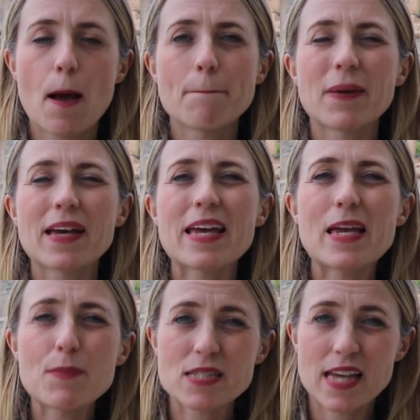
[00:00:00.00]
By
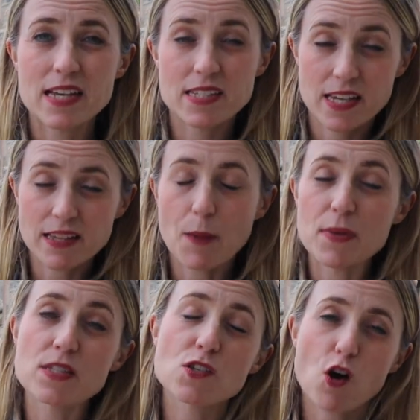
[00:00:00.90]
imitating, that
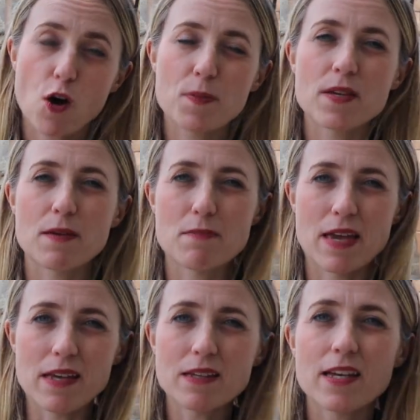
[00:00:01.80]
means copying
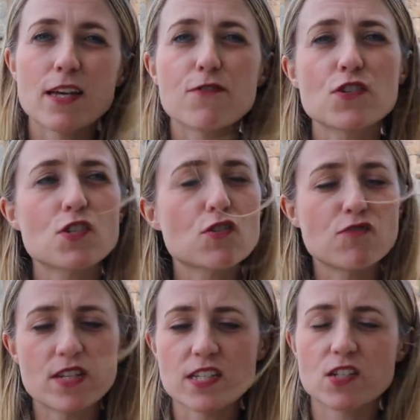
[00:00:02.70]
me, even just
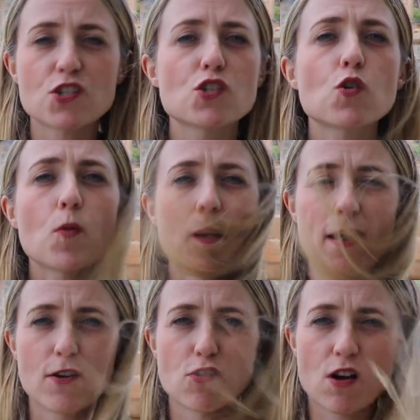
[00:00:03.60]
reading a short
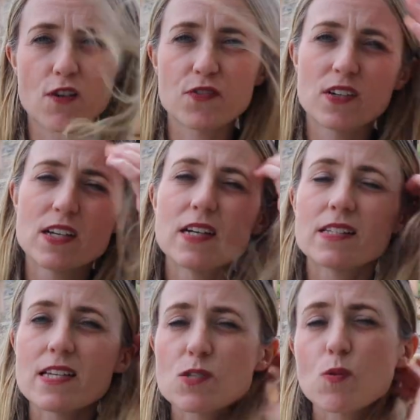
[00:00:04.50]
paragraph.
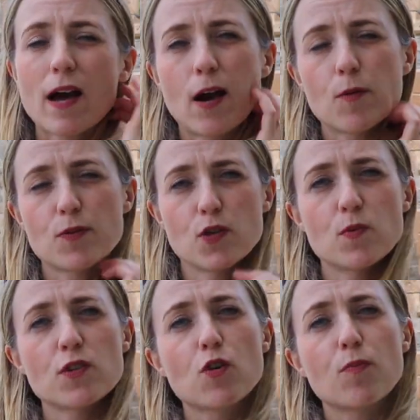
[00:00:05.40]
This will help you
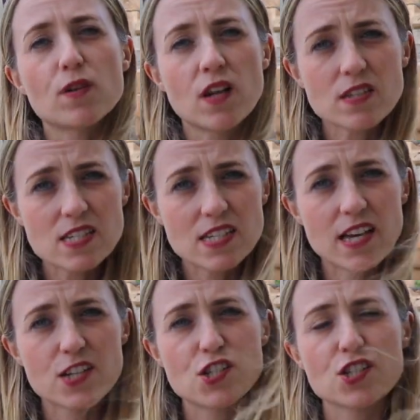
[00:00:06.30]
with your
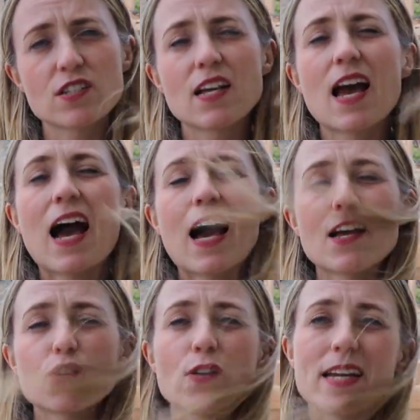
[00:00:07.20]
pronunciation
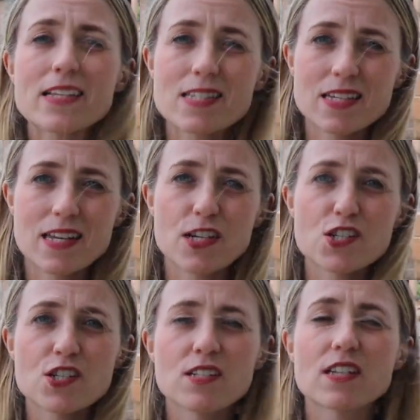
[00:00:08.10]
and your
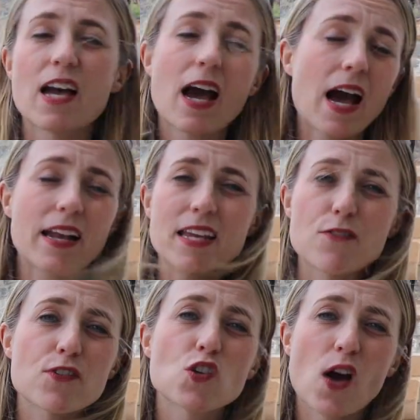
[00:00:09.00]
intonation and
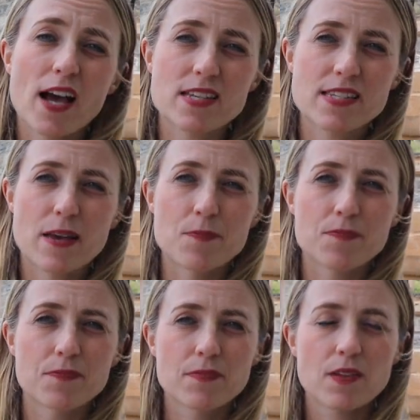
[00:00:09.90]
even your accent.
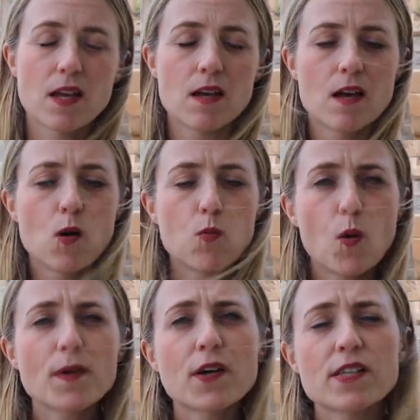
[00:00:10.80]
What
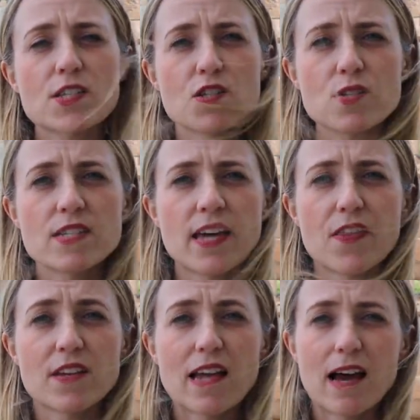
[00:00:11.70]
we're going to do
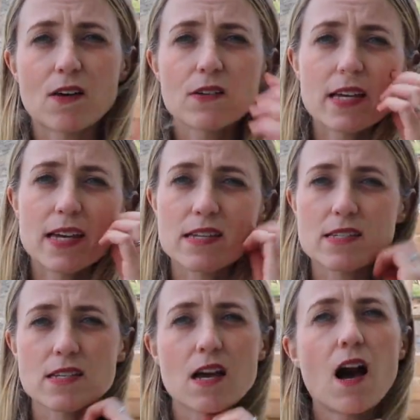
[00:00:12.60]
together now
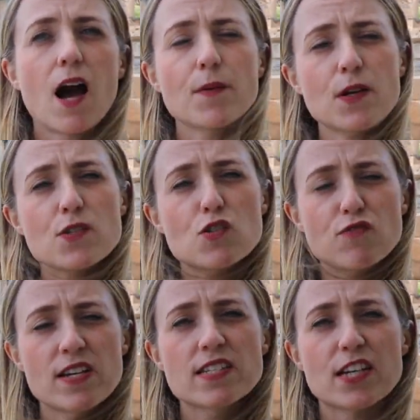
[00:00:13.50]
is I'm going to
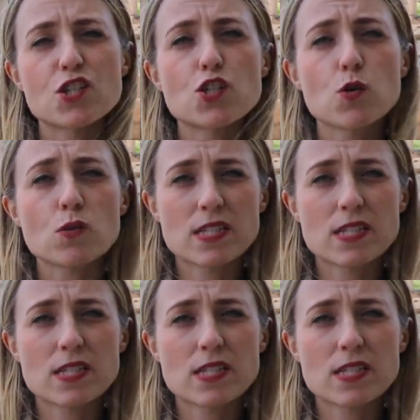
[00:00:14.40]
read a short